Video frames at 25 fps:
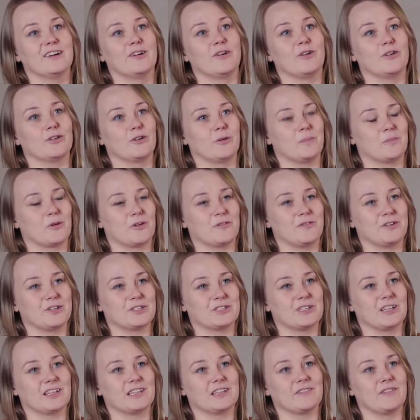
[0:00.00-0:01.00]
or your
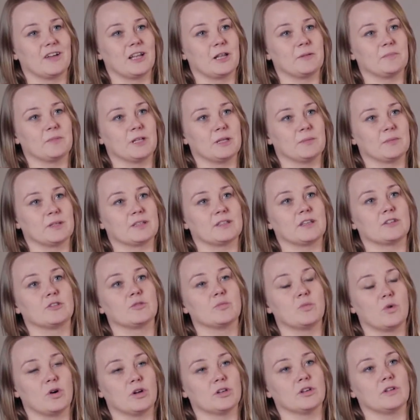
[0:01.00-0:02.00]
professional development, but as
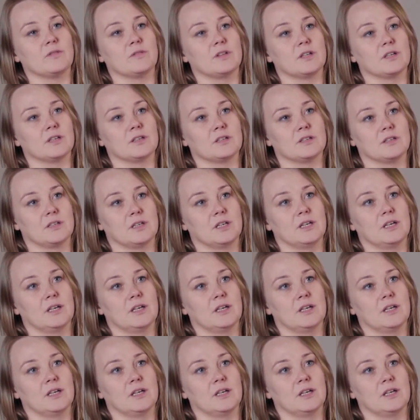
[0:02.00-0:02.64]
one of the